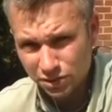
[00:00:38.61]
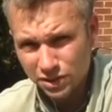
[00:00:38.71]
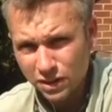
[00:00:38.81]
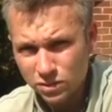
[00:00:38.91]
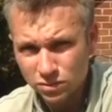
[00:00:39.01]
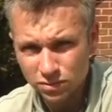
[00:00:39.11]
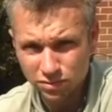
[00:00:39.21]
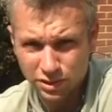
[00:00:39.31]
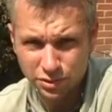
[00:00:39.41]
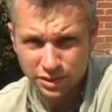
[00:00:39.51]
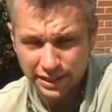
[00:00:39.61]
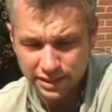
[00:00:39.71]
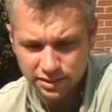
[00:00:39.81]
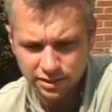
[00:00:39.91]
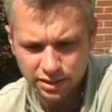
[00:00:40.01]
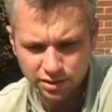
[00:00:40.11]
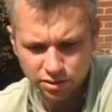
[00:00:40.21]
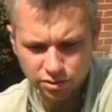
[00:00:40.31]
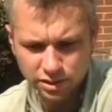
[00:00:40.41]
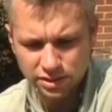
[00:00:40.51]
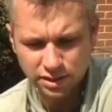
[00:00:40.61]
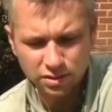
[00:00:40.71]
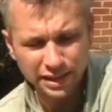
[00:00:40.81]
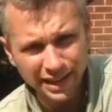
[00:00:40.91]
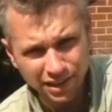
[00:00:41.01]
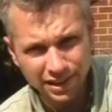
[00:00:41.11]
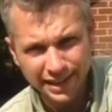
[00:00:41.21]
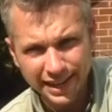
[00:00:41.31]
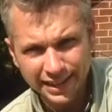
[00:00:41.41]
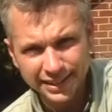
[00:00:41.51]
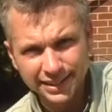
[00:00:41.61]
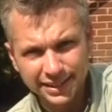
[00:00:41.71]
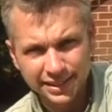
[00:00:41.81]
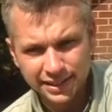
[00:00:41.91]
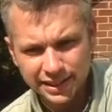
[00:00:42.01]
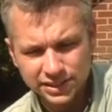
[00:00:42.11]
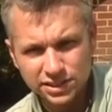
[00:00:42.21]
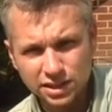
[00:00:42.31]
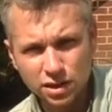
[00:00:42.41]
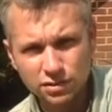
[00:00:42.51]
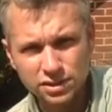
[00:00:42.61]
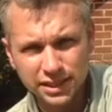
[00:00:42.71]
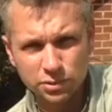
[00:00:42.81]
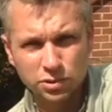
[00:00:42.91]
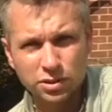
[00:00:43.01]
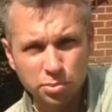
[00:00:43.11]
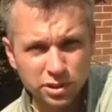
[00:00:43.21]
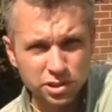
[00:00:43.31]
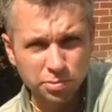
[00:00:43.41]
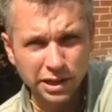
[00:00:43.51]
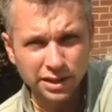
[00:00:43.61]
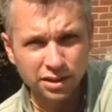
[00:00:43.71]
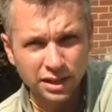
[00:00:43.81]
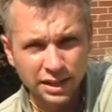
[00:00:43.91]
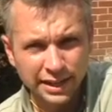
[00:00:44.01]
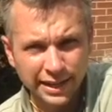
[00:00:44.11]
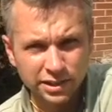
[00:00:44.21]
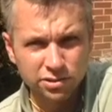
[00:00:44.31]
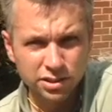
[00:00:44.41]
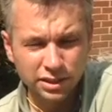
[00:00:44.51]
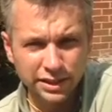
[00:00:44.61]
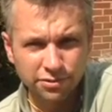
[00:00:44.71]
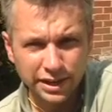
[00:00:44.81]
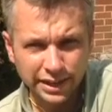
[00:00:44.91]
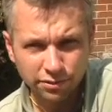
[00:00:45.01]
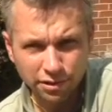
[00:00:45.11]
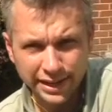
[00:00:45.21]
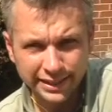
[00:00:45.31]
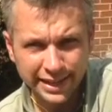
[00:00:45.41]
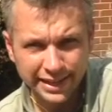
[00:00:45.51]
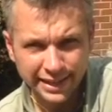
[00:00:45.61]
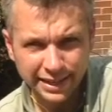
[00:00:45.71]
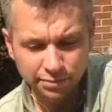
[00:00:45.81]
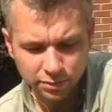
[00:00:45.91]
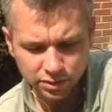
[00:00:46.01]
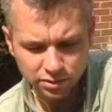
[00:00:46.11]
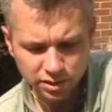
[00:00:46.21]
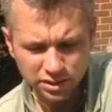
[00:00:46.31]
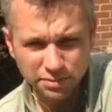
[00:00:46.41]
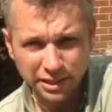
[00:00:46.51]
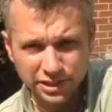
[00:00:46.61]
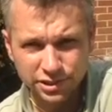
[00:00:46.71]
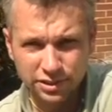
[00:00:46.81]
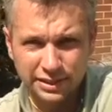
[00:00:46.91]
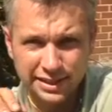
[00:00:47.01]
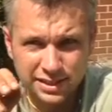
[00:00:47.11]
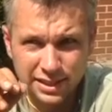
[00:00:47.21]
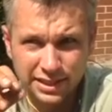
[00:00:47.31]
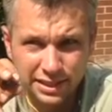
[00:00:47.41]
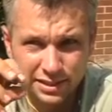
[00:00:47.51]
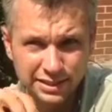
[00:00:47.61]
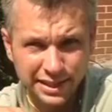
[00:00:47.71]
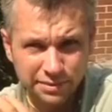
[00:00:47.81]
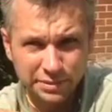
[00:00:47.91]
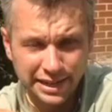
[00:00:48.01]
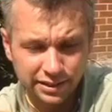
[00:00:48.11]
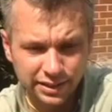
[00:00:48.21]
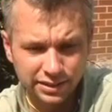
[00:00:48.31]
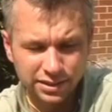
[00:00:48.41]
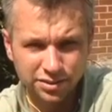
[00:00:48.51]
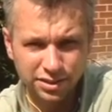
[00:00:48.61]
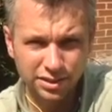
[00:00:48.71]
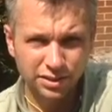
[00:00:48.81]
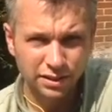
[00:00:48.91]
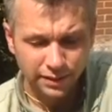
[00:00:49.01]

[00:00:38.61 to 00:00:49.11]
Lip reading: don't do this, then you can still aerate and just overseed with a push spreader and use a leaf rake and rake that in, just to make sure that seed gets deep down into